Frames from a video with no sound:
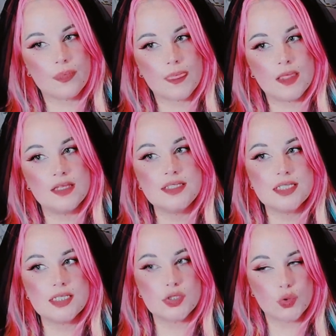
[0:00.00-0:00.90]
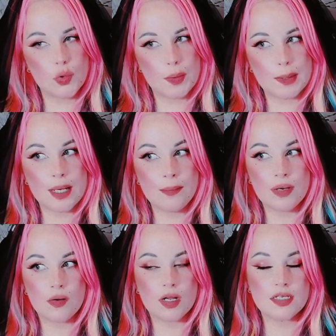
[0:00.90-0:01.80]
This is a story
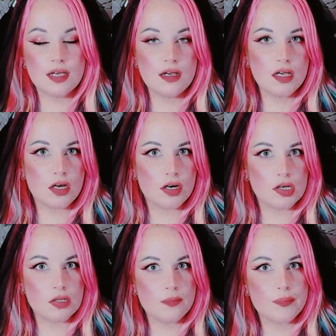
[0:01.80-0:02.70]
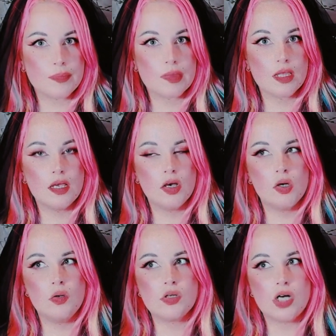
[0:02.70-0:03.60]
about a young girl
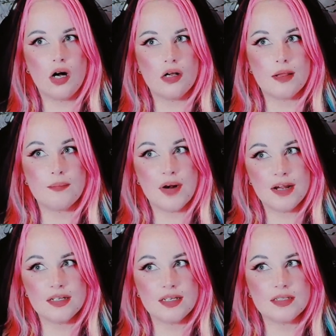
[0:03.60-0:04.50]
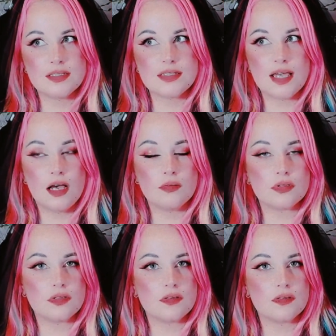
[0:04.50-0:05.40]
who got pregnant
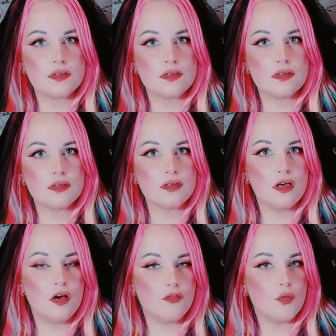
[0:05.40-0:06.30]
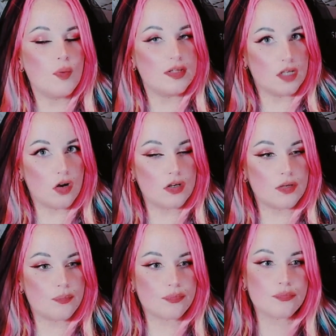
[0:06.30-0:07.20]
out of wedlock.
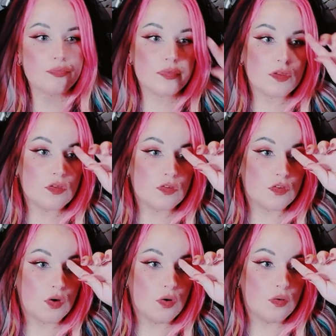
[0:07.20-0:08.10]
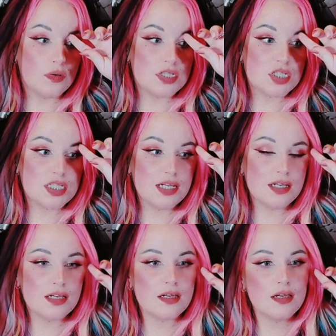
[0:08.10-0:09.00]
So
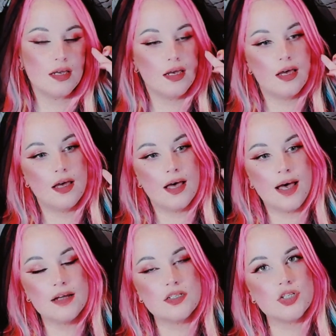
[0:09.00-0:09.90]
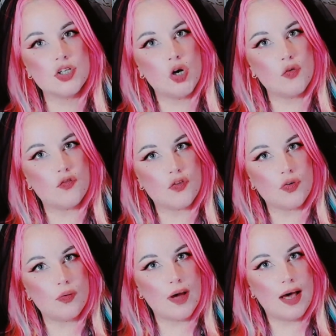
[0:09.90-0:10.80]
she had to go
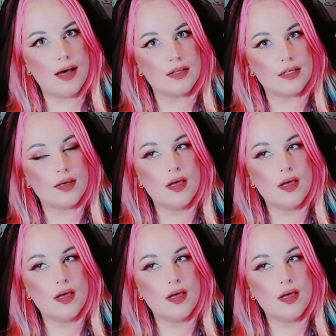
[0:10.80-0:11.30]
through an